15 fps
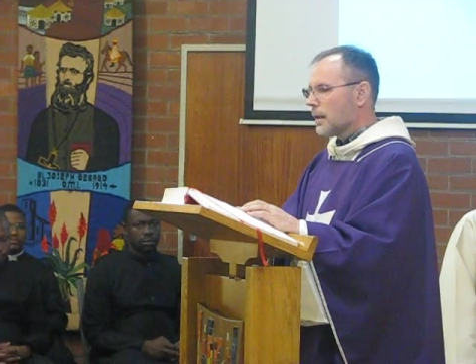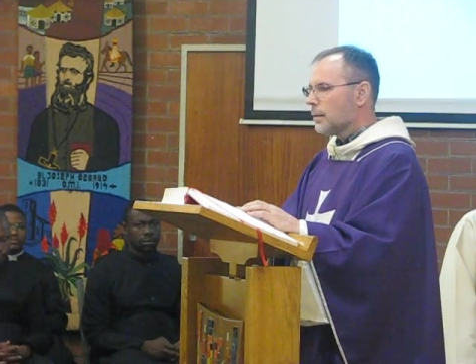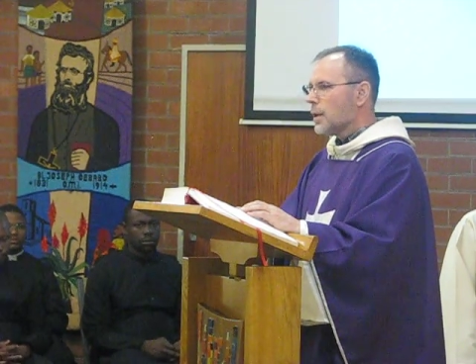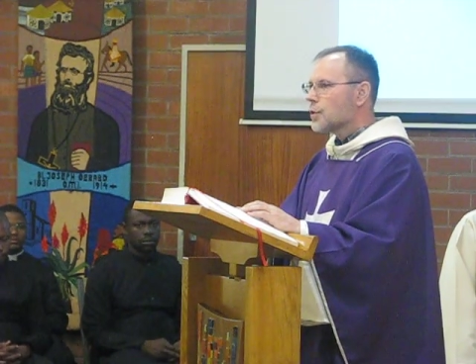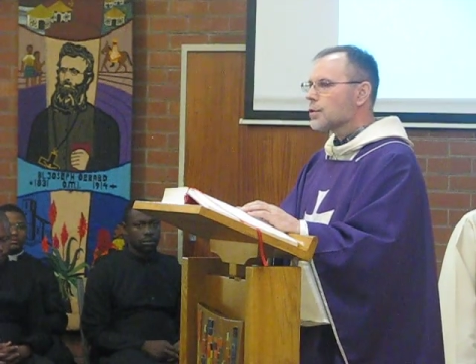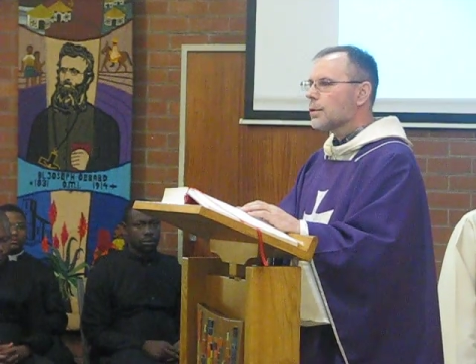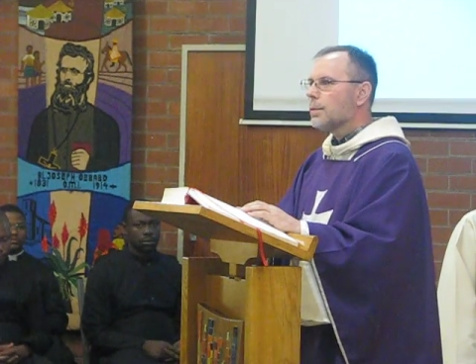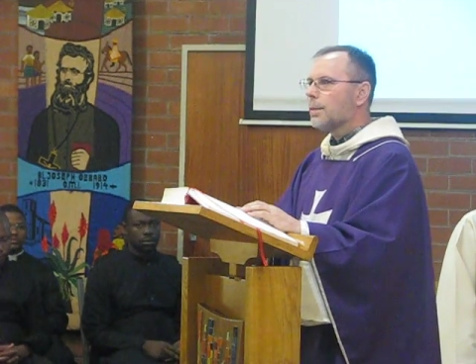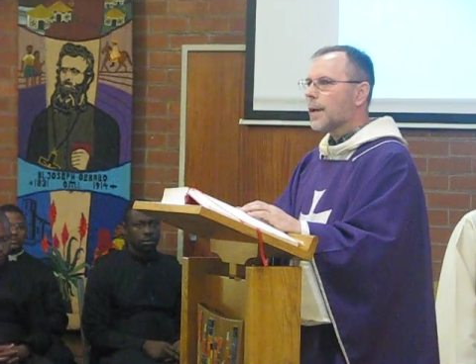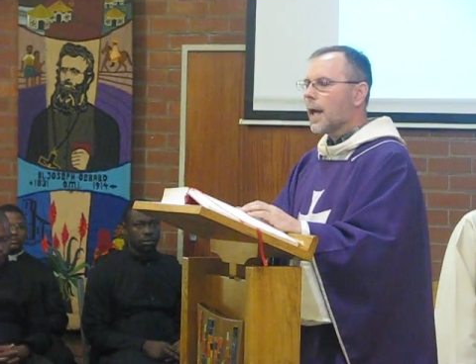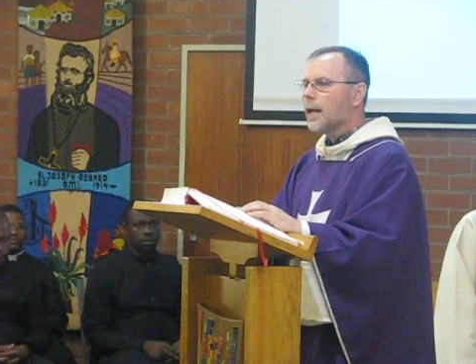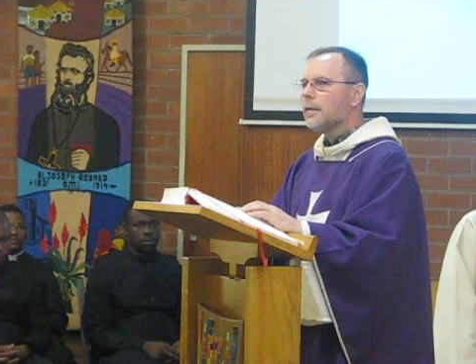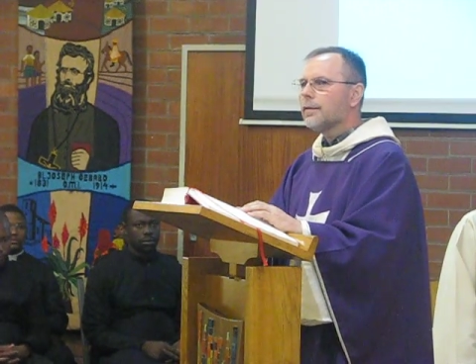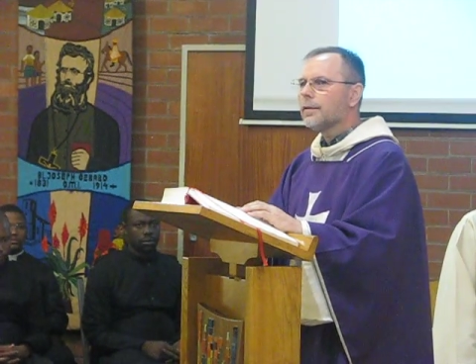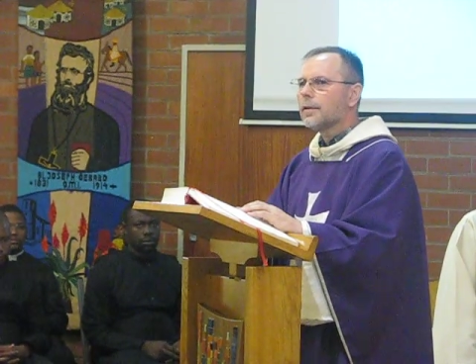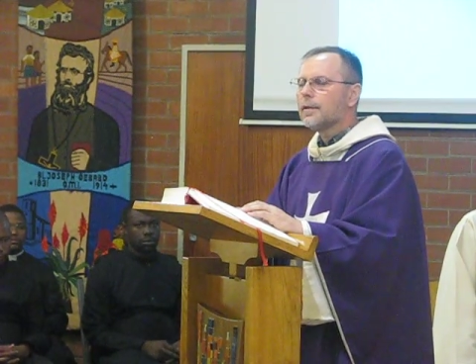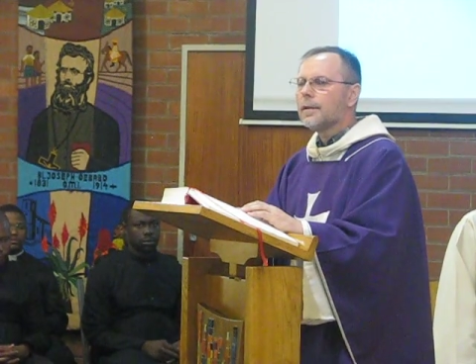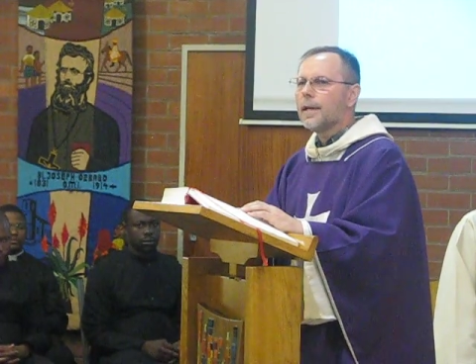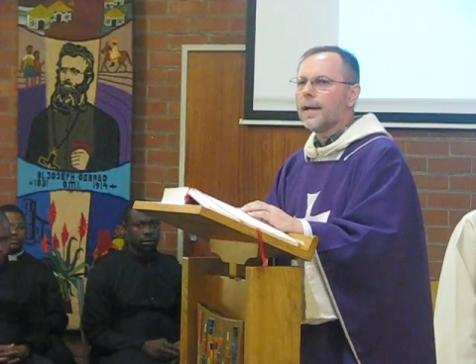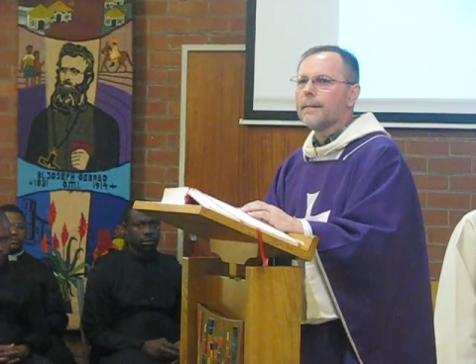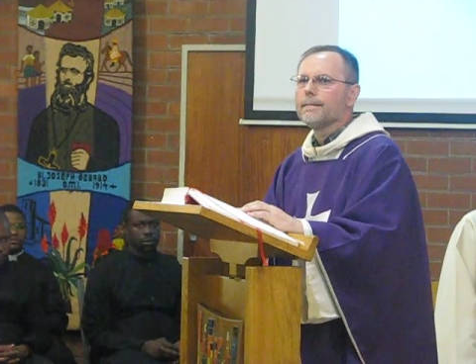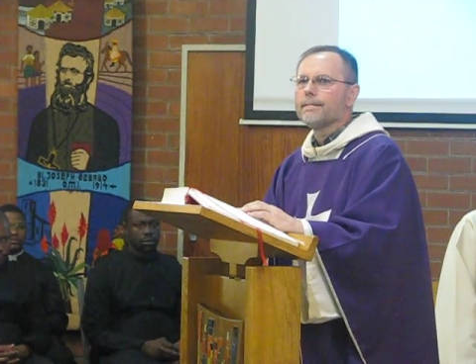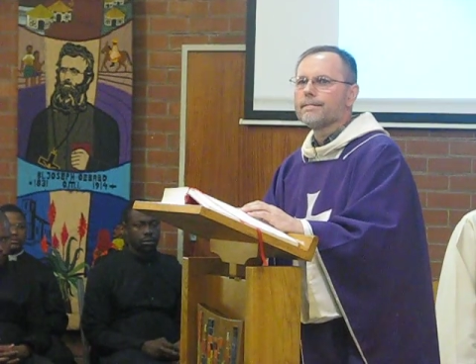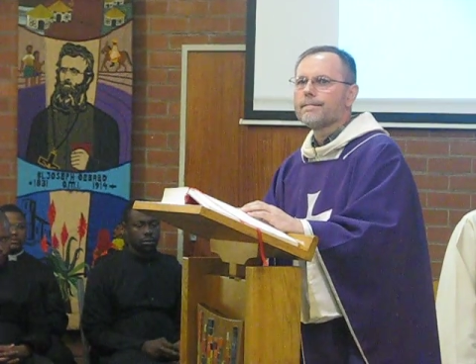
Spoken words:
We should pray for them.